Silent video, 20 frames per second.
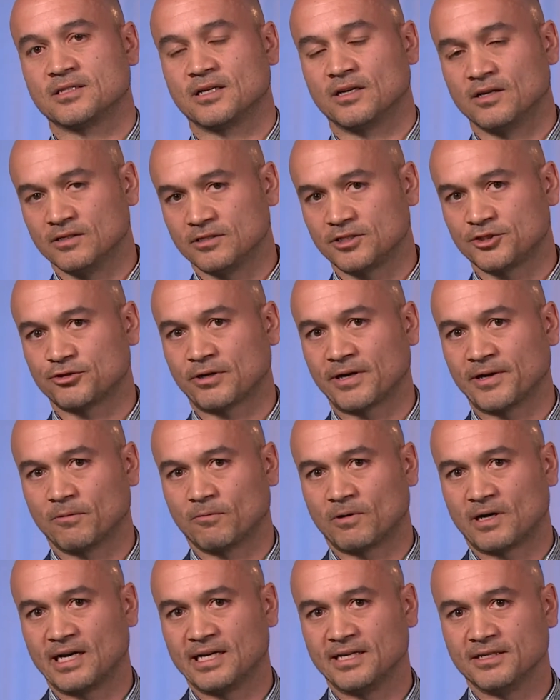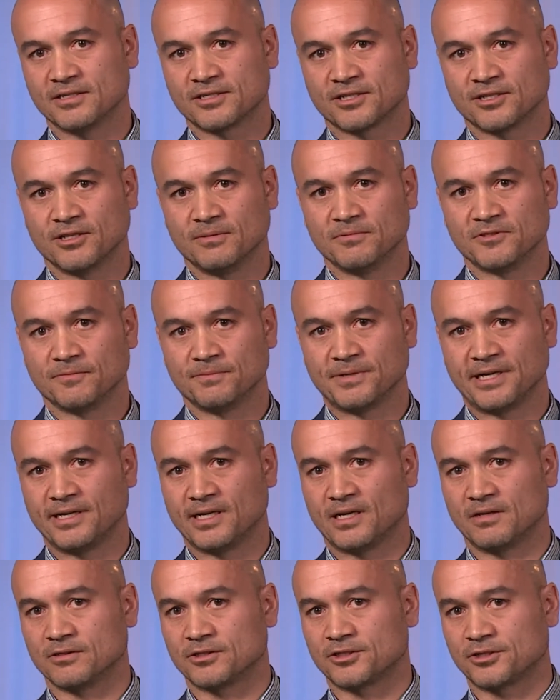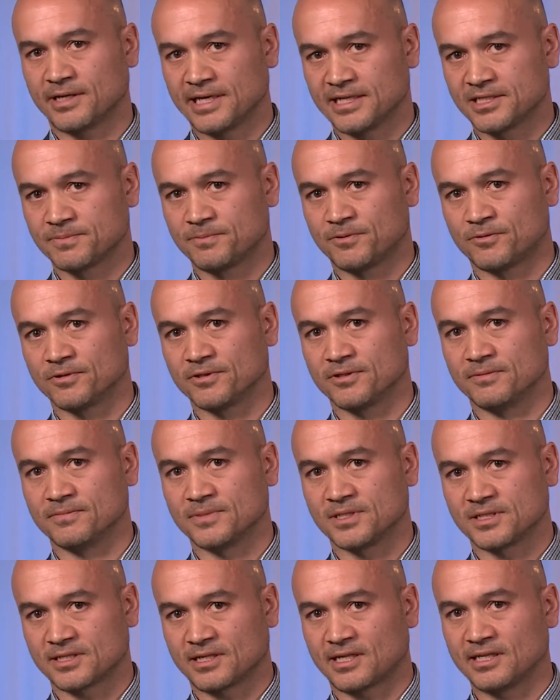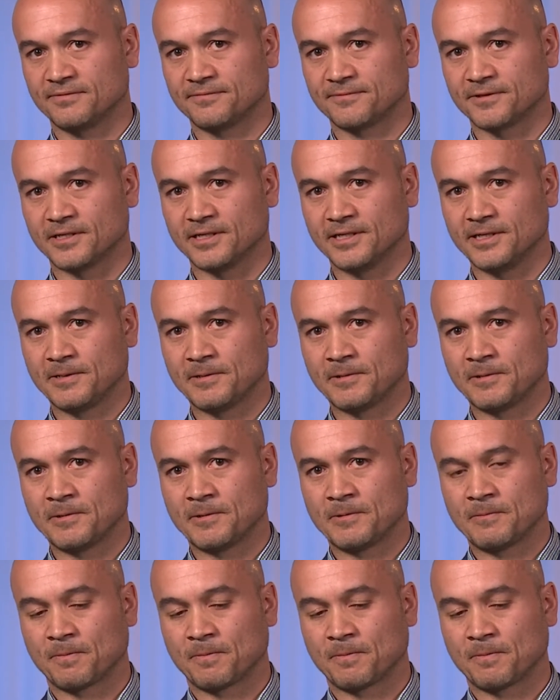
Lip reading: So straight away, in terms of being able to transport them safely,